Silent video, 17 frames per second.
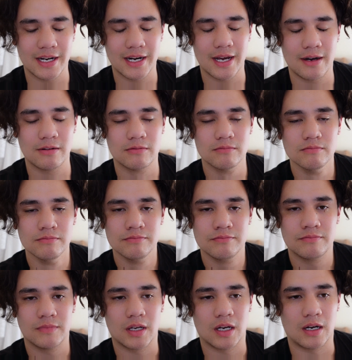now,
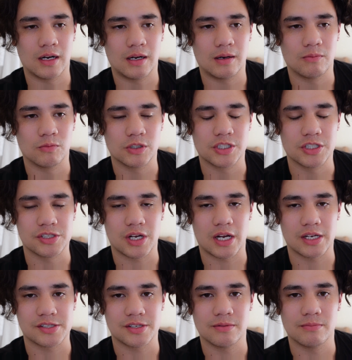um, which is
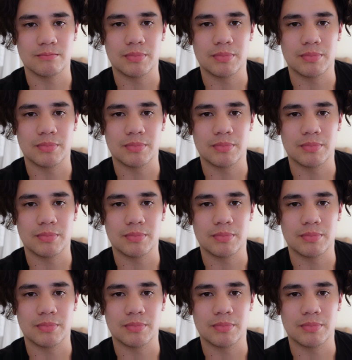awesome.